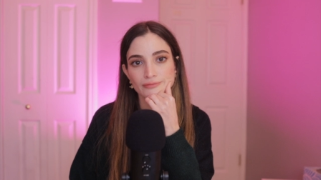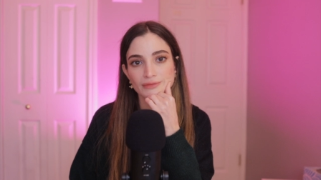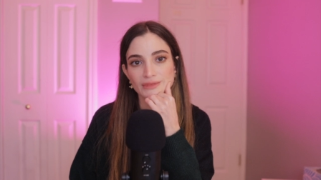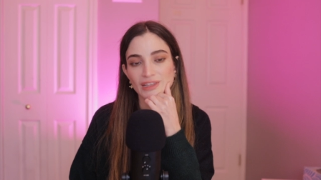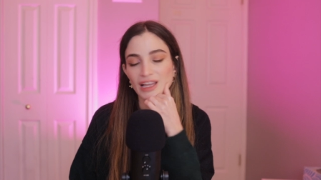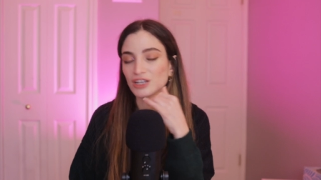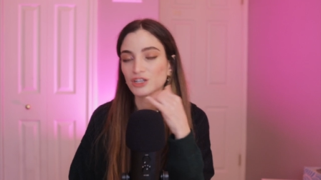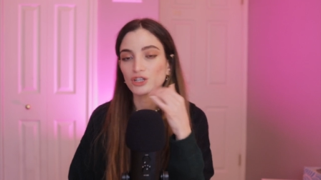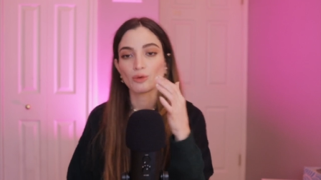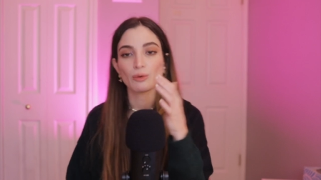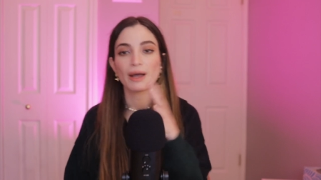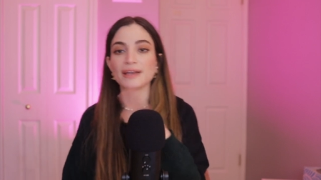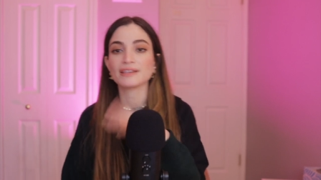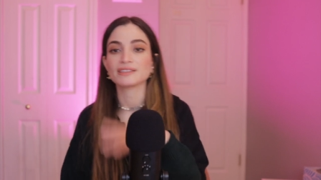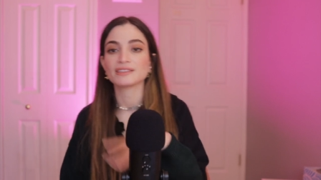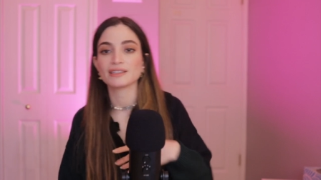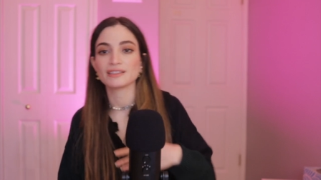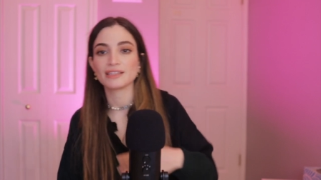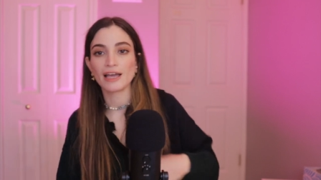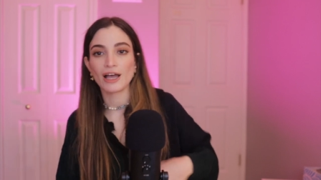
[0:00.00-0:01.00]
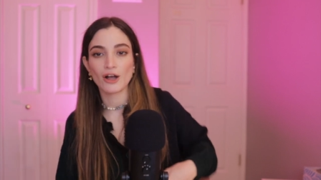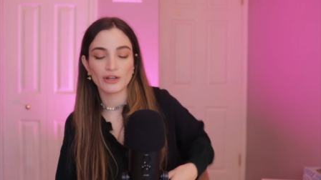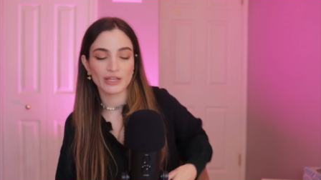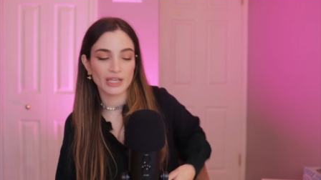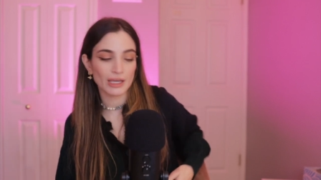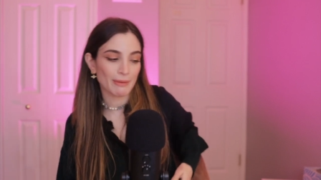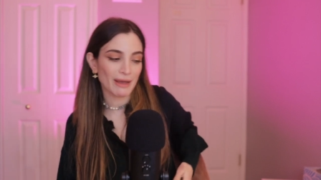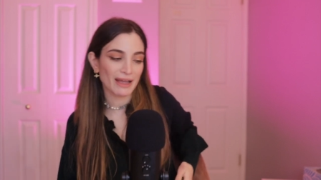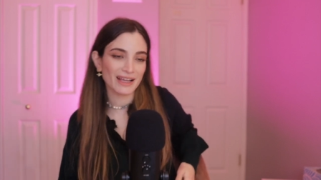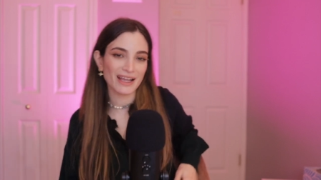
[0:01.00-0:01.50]
I don't know why I said that. Okay,
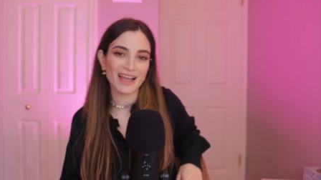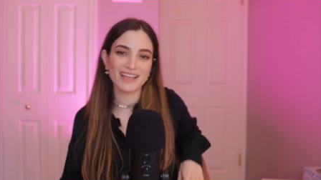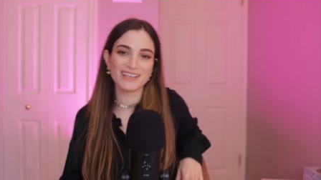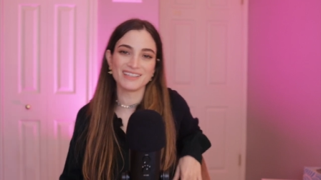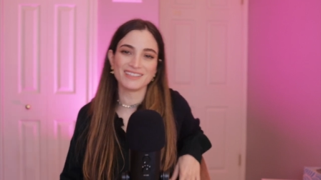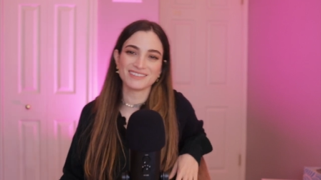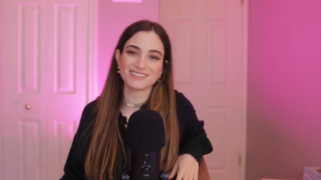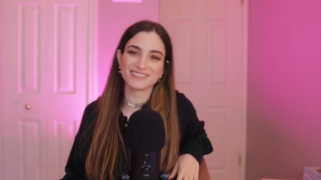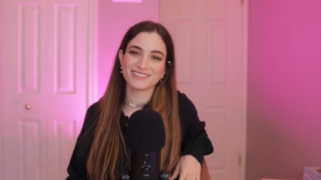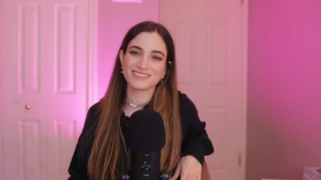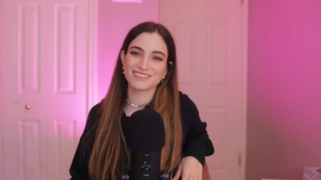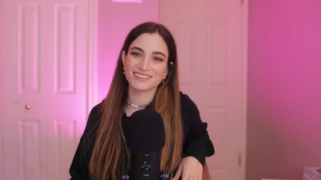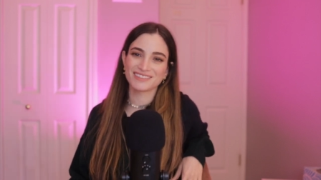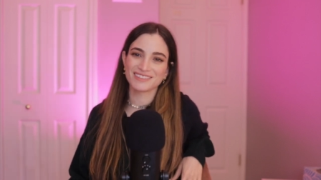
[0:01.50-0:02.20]
bye guys.